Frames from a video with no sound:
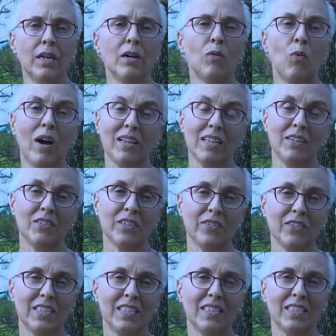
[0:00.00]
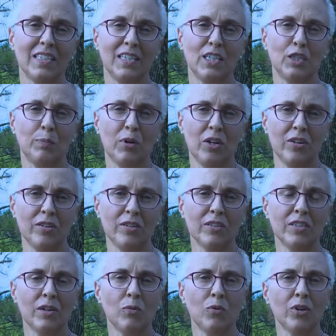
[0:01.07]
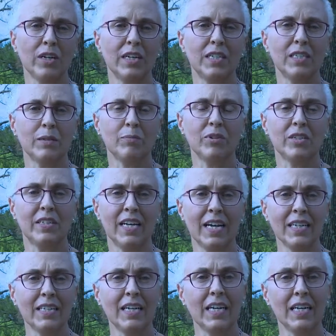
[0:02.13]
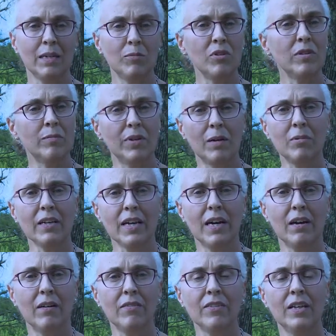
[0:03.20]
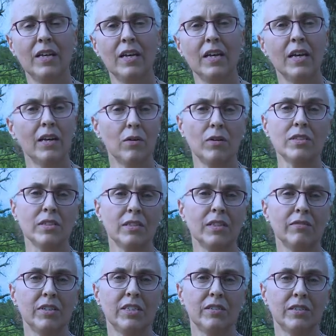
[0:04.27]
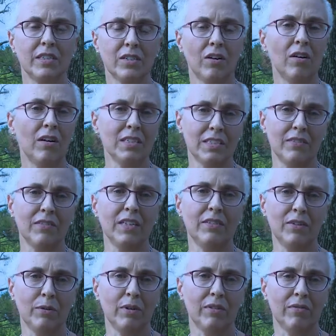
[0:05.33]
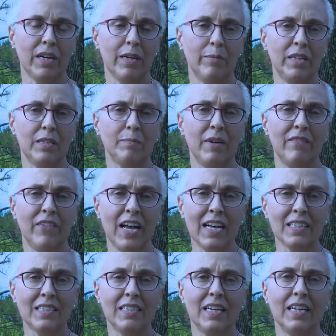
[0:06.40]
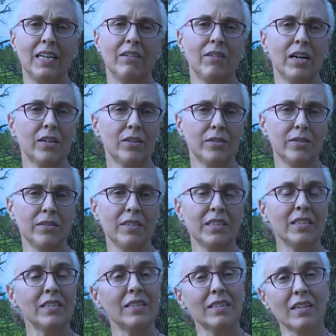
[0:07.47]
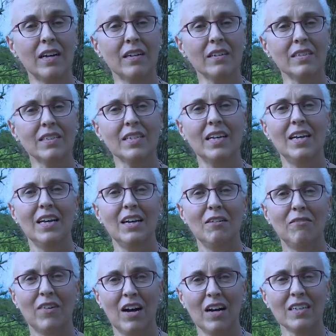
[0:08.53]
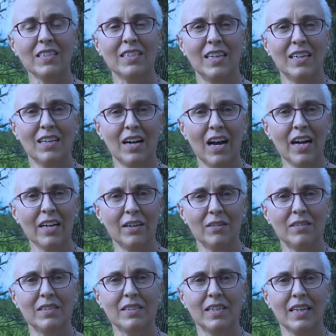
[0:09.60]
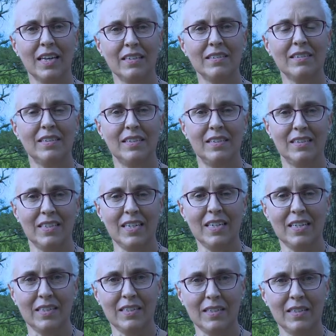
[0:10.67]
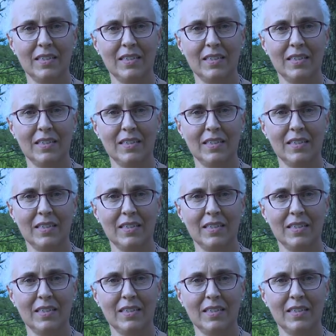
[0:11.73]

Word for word: Wildlife Services and its partners are working to protect animal and public health and also to reduce the cost of living with rabies by vaccinating raccoons, skunks, fox, and coyotes against the disease.